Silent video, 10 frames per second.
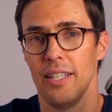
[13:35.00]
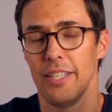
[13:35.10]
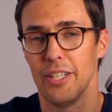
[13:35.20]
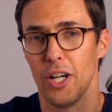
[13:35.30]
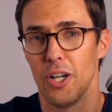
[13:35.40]

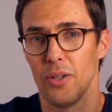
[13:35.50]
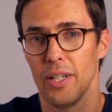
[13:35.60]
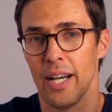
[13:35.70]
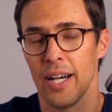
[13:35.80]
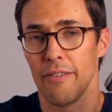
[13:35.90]

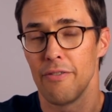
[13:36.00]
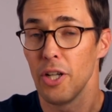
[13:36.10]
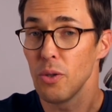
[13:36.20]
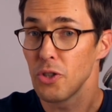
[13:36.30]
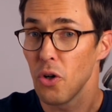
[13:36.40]
if you
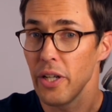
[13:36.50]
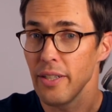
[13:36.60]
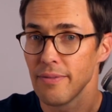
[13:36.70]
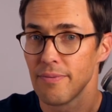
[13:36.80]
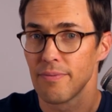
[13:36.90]
don't join,
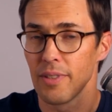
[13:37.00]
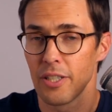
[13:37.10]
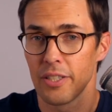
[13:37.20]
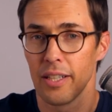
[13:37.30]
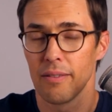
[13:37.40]
or
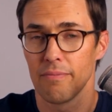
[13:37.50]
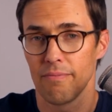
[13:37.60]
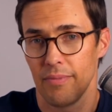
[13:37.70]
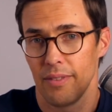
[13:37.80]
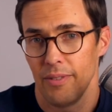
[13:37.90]
still,
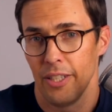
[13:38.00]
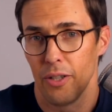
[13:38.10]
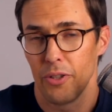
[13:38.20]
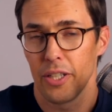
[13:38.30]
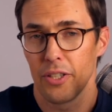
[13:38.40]

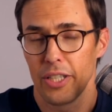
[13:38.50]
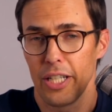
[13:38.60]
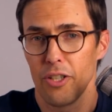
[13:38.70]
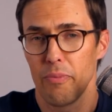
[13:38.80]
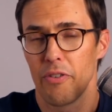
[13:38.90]
you can
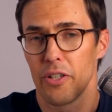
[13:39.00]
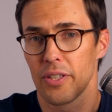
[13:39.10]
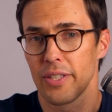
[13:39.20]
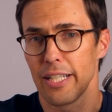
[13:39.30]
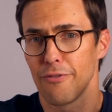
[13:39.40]
continue, be very
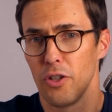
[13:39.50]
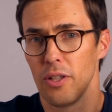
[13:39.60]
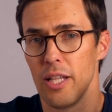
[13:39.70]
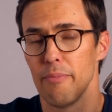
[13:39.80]
successful.